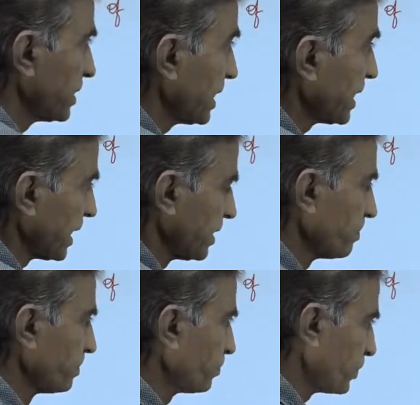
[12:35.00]
isn't it?
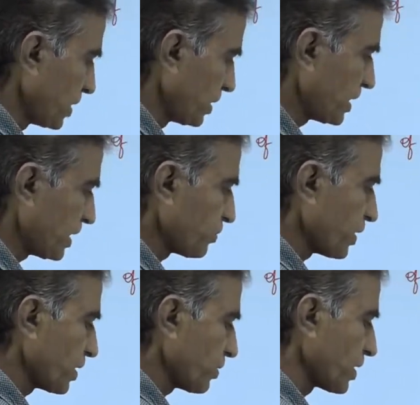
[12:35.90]
This is
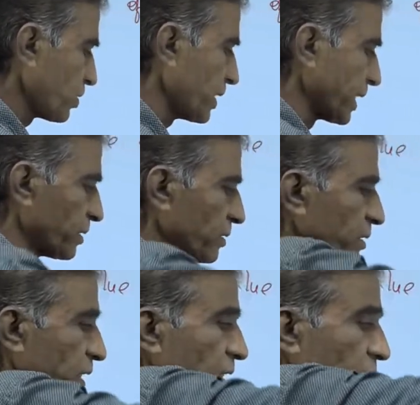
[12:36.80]
what you are doing.
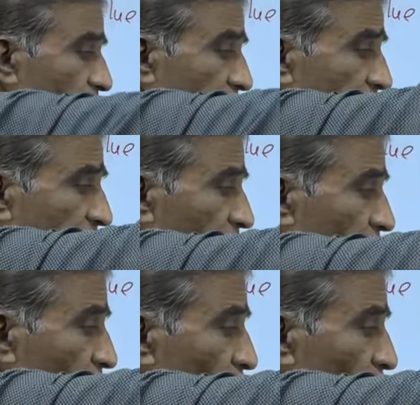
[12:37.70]
See, like this you are